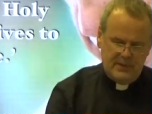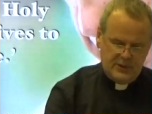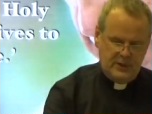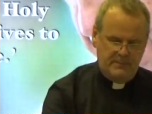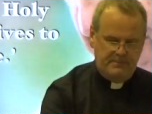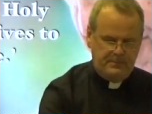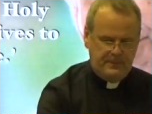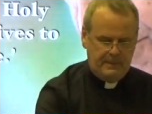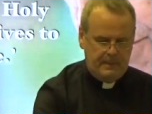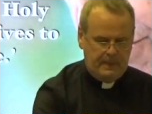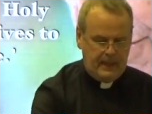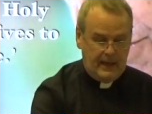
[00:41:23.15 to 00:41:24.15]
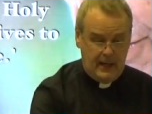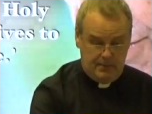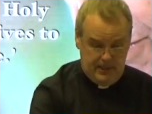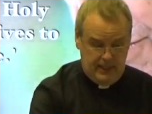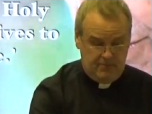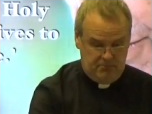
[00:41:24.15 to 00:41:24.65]
mission. I'd
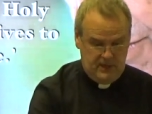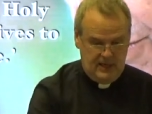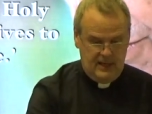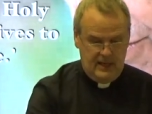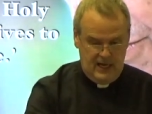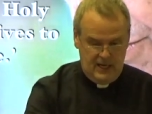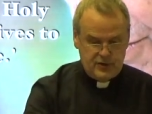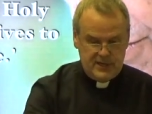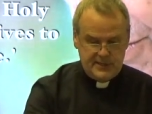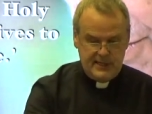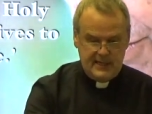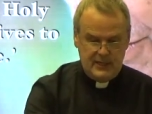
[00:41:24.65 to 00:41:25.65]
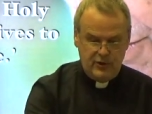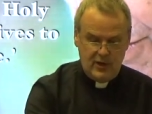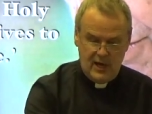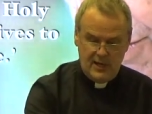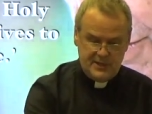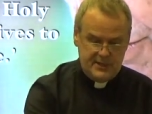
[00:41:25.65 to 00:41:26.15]
be interested in your
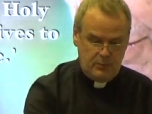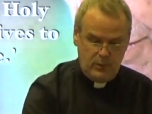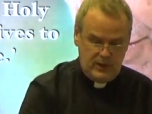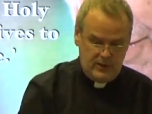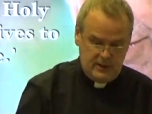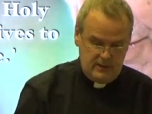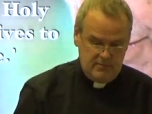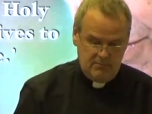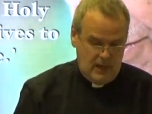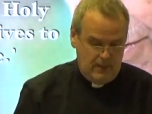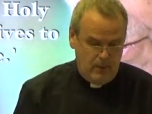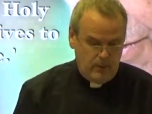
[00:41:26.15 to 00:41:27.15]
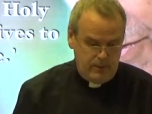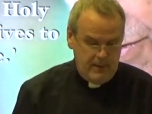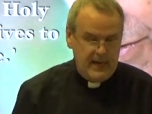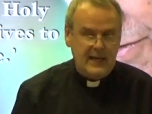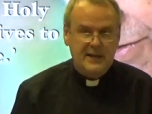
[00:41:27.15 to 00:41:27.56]
answers, and we could come up with many,